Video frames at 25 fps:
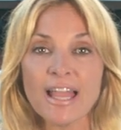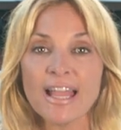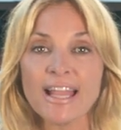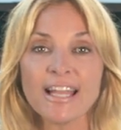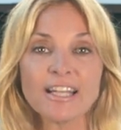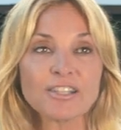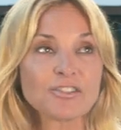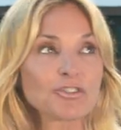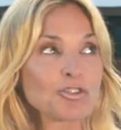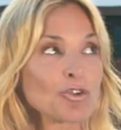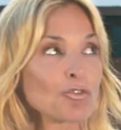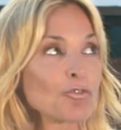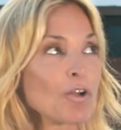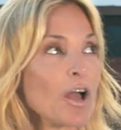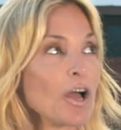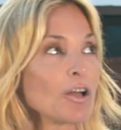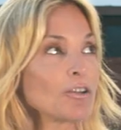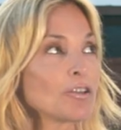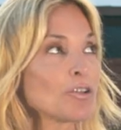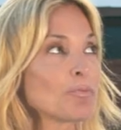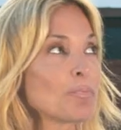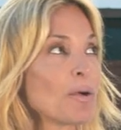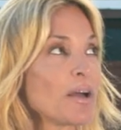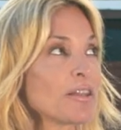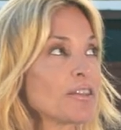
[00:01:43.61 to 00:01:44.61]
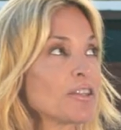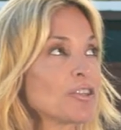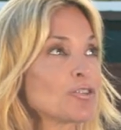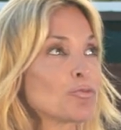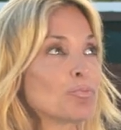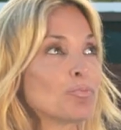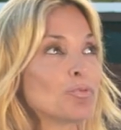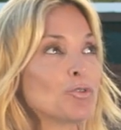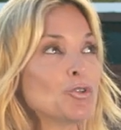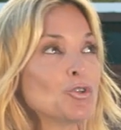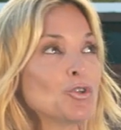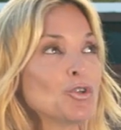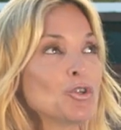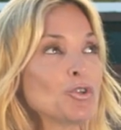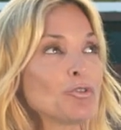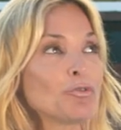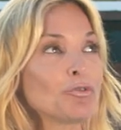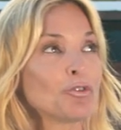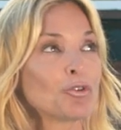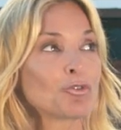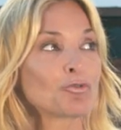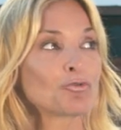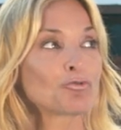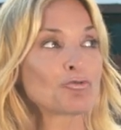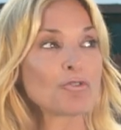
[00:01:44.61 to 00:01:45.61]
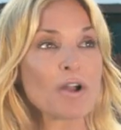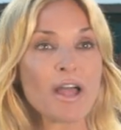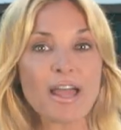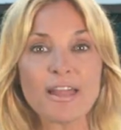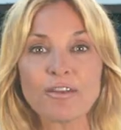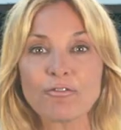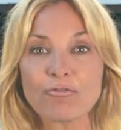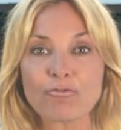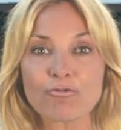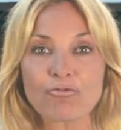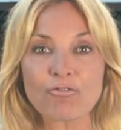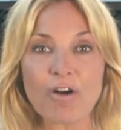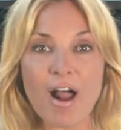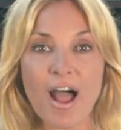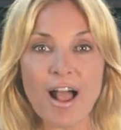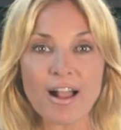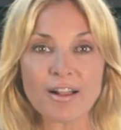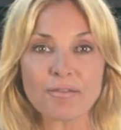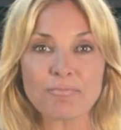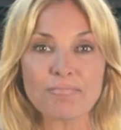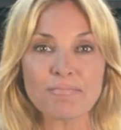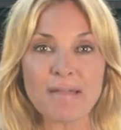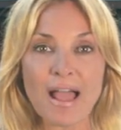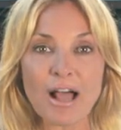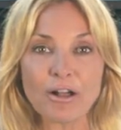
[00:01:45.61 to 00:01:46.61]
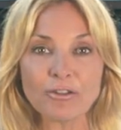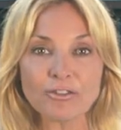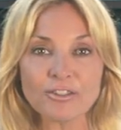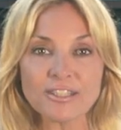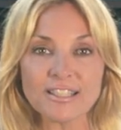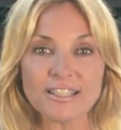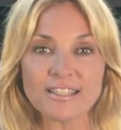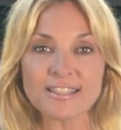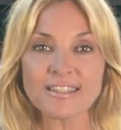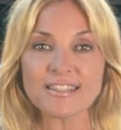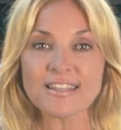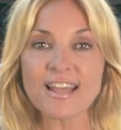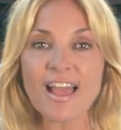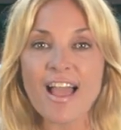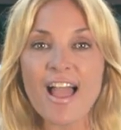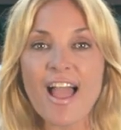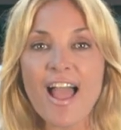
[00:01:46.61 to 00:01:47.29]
It's surrounded by these beautiful red rock mountains